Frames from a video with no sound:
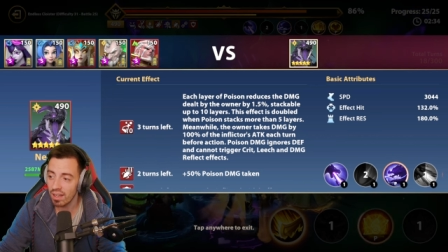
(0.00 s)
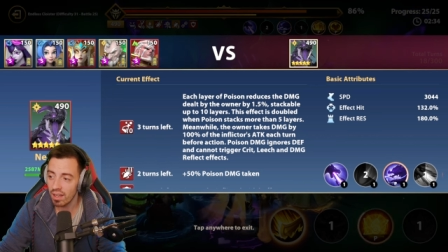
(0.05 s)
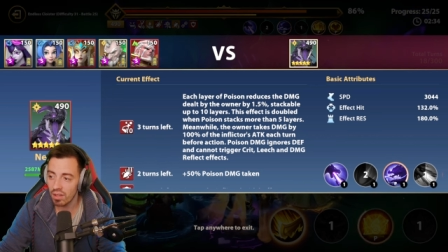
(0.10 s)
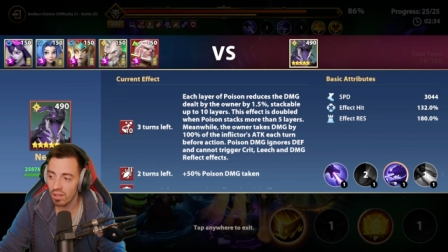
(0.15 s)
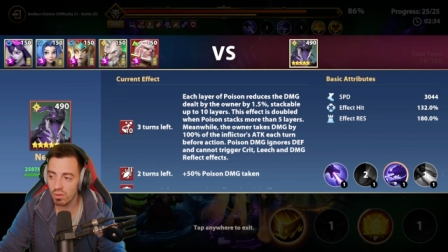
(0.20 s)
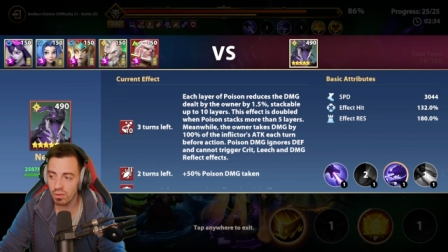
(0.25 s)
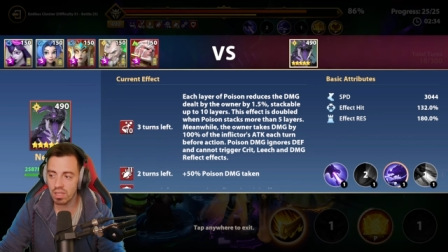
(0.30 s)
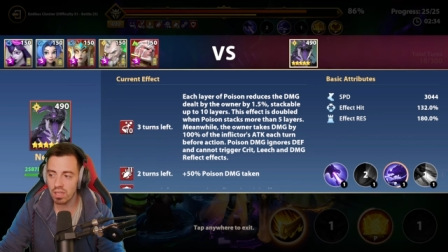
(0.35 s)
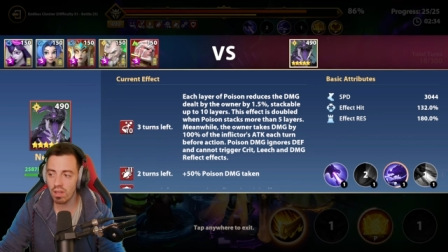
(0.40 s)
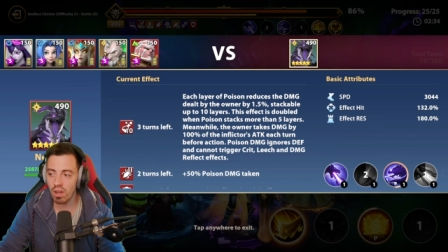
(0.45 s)

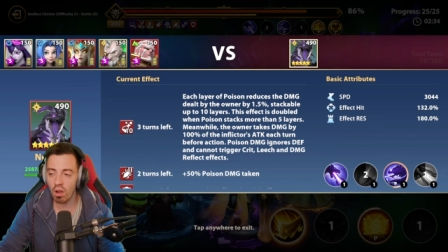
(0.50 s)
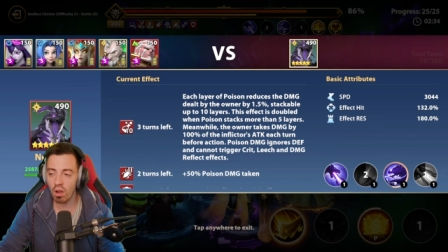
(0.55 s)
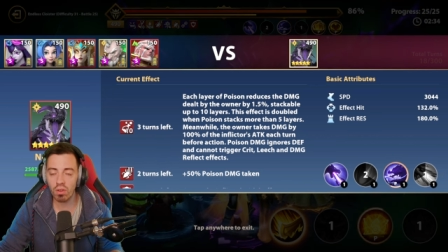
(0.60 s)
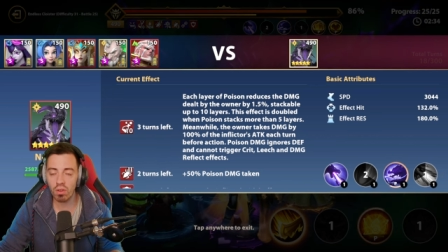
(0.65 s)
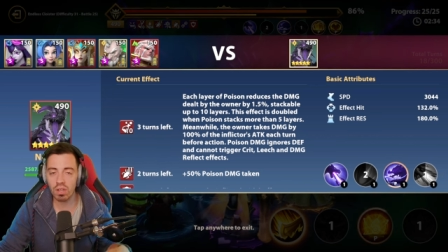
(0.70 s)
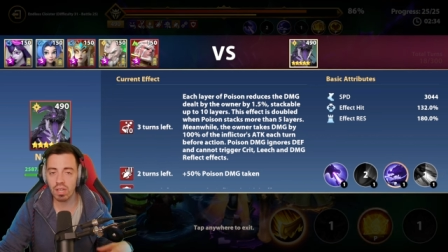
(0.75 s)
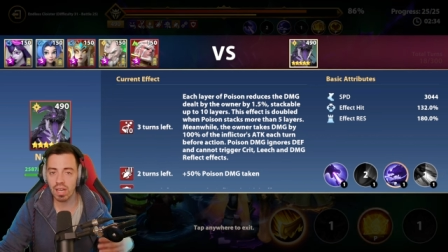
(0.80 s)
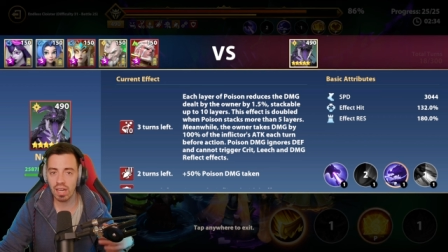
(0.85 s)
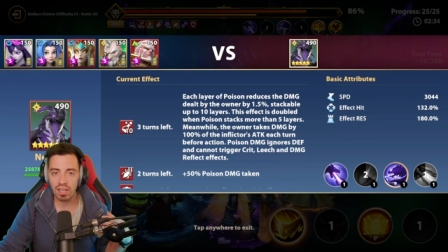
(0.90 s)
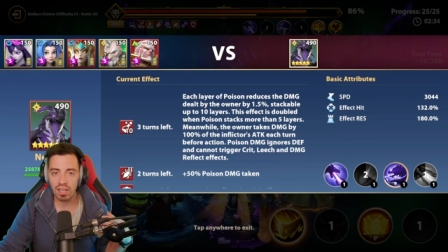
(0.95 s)
Using
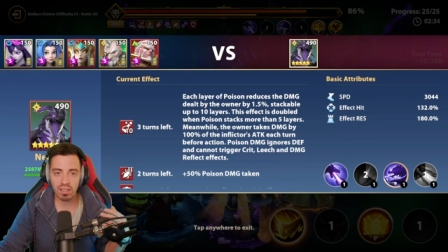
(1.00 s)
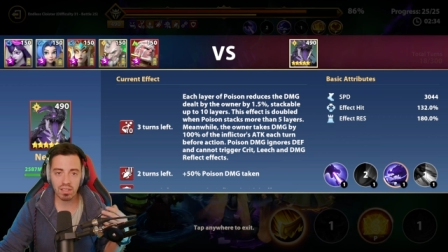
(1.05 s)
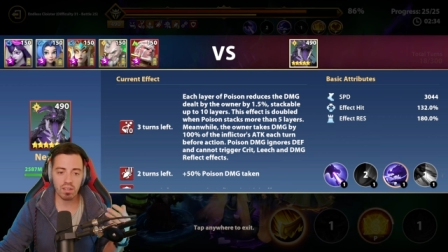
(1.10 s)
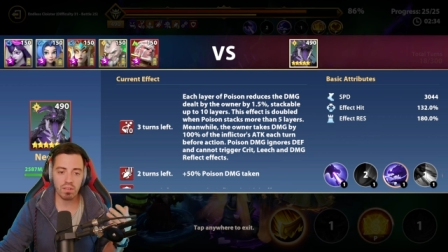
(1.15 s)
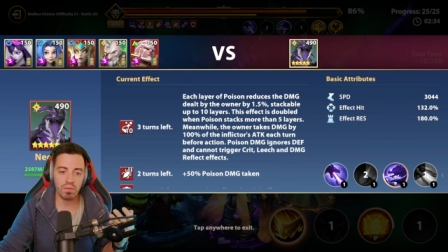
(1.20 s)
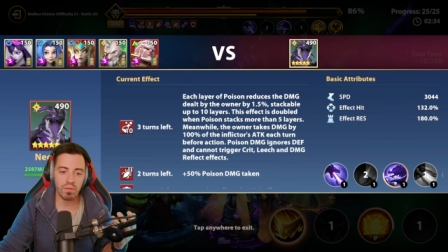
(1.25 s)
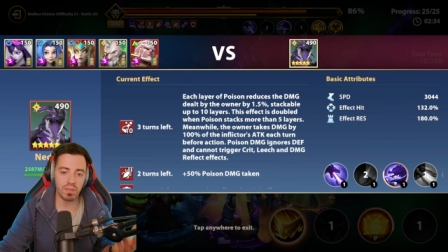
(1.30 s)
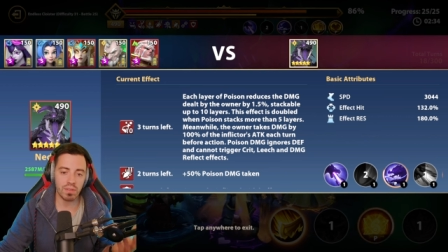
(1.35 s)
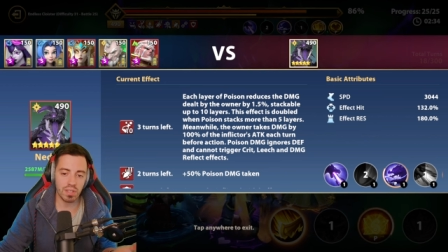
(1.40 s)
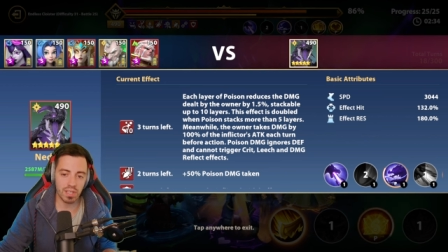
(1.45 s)
other kind
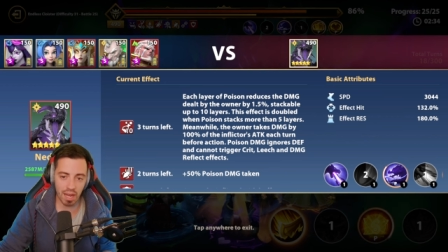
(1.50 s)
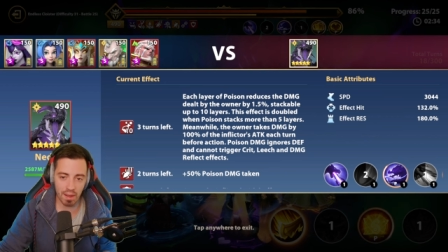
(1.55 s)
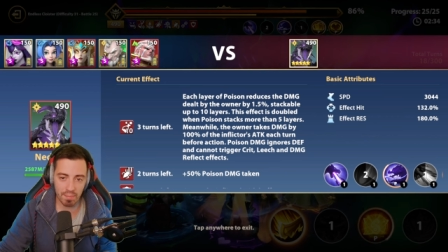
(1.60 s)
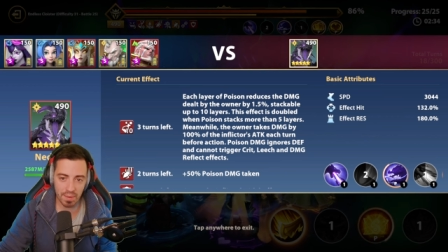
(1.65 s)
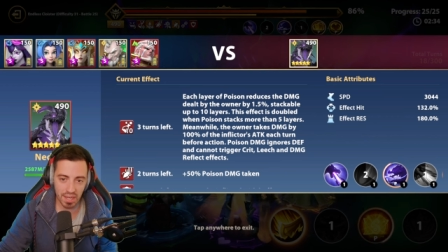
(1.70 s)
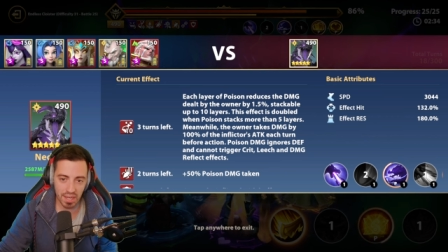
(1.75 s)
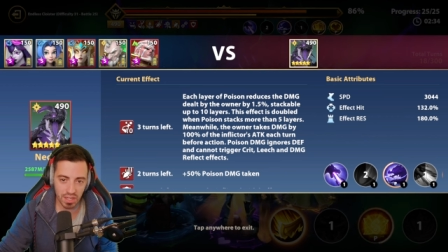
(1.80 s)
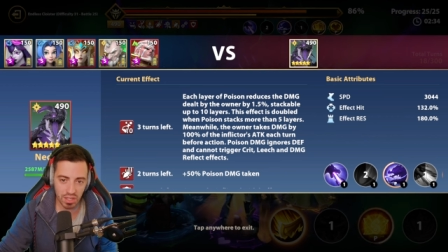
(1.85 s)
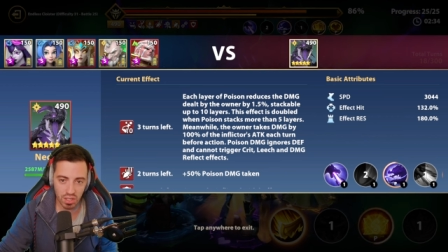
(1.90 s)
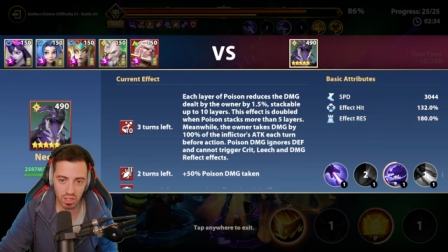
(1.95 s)
of
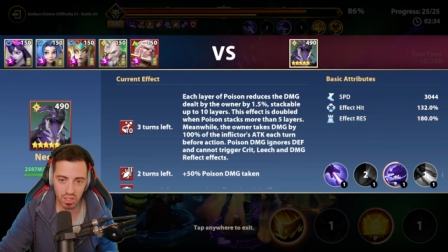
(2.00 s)
damage